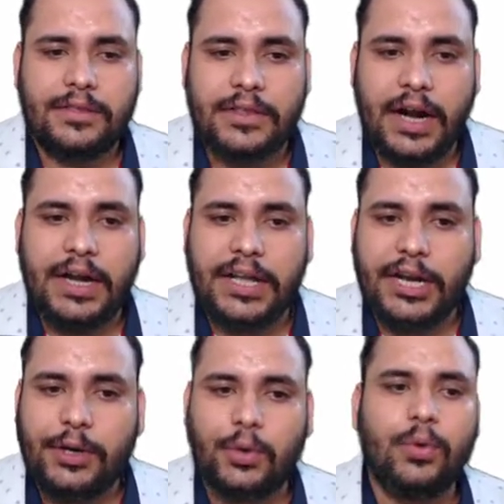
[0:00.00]

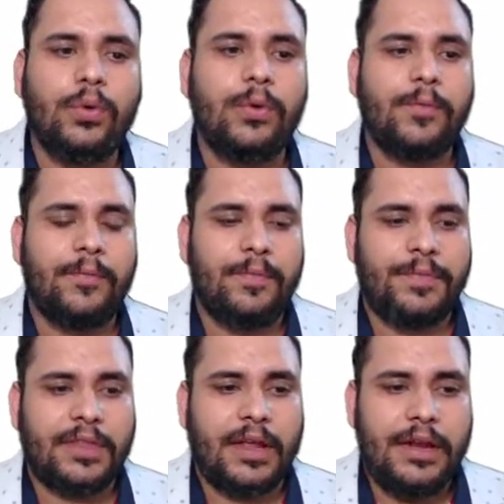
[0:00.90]
32.
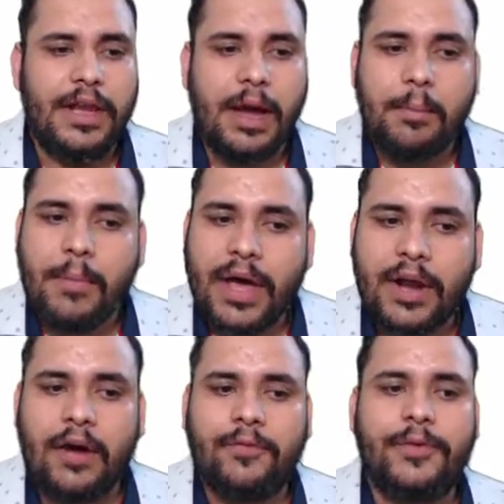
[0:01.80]
Number
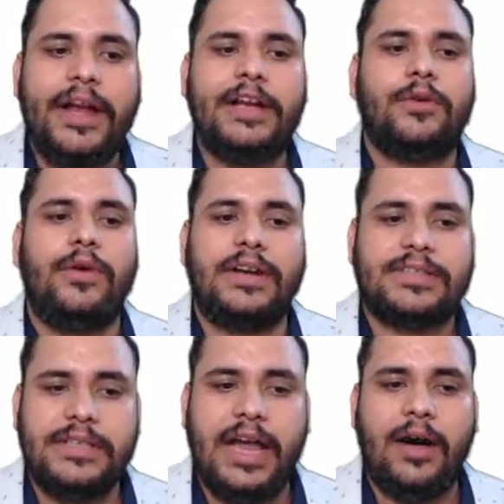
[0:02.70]
of
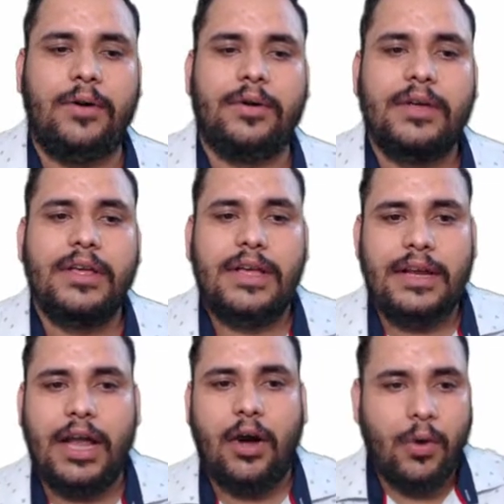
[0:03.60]
networks. Now
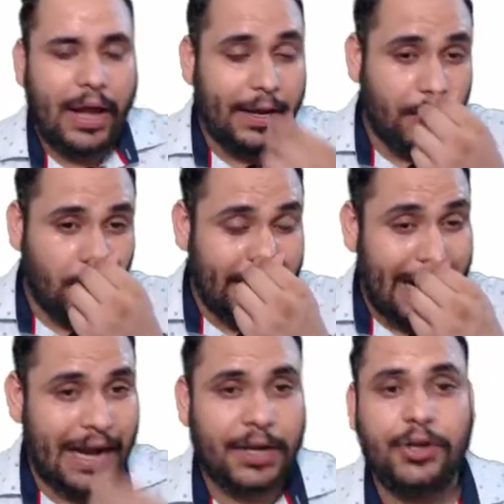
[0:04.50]
I know
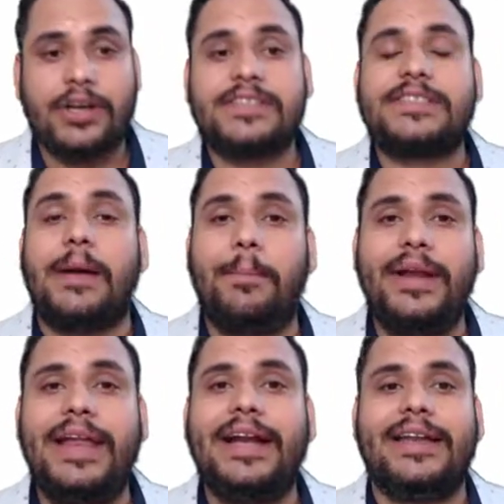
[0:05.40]
that your
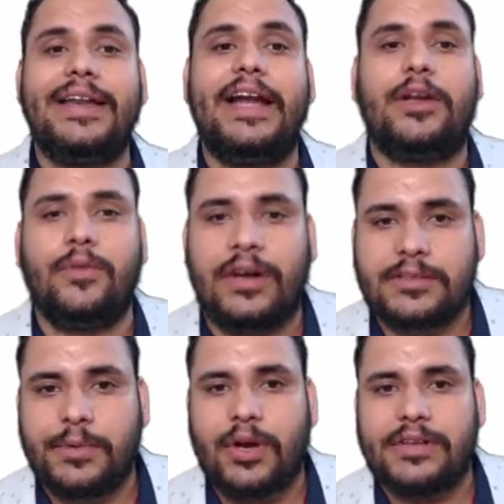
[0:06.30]
subnet
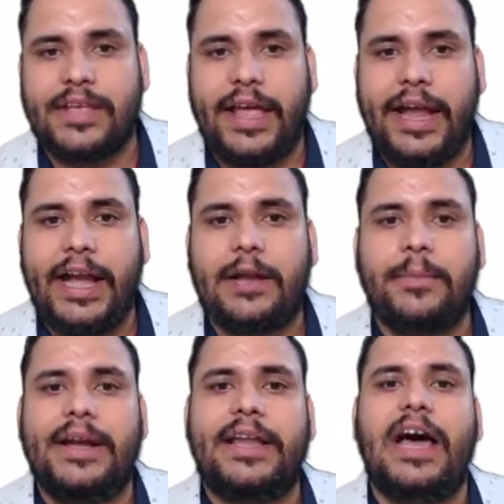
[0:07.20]
networks, because
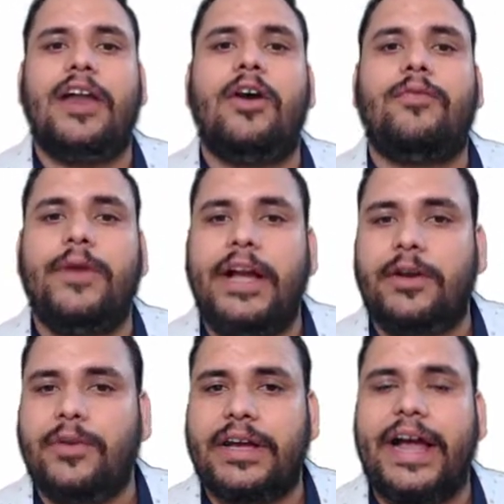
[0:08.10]
8-bit are of
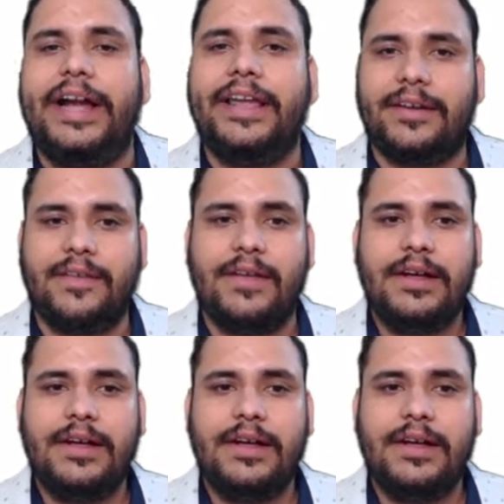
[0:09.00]
network ID.